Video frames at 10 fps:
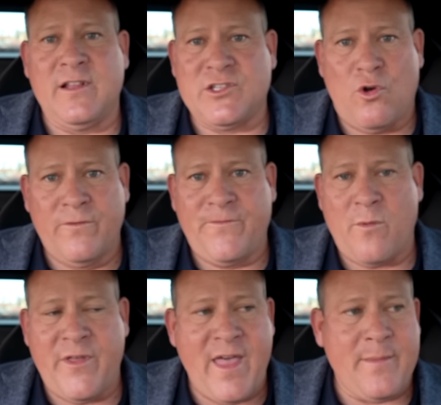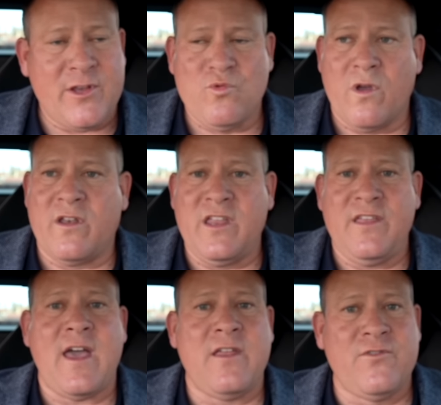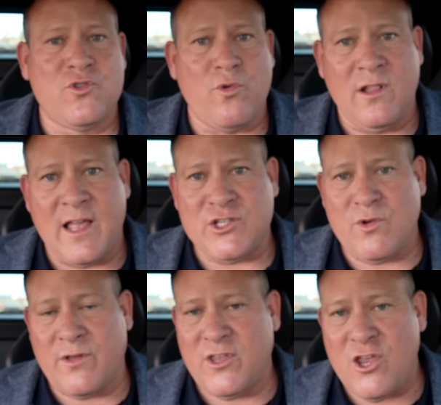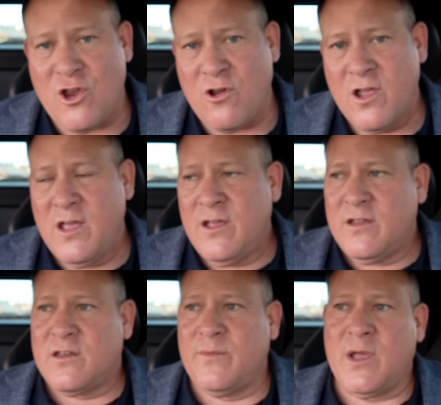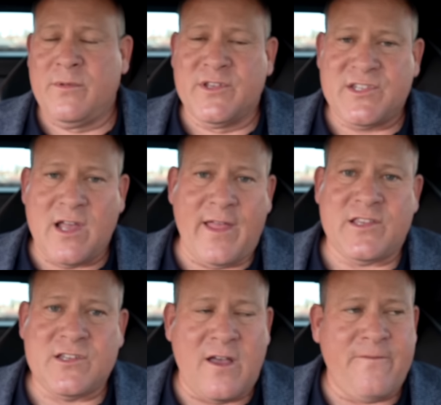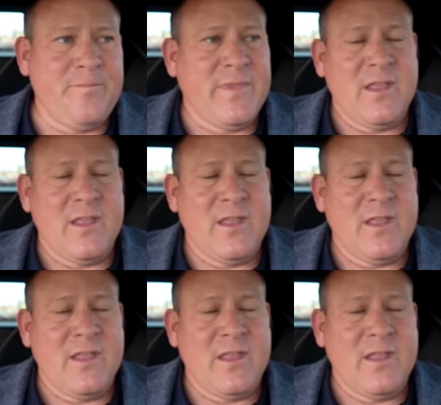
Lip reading: Let's hold firm on that because we're gonna need that inventory to last throughout the year to be able to sell that stuff.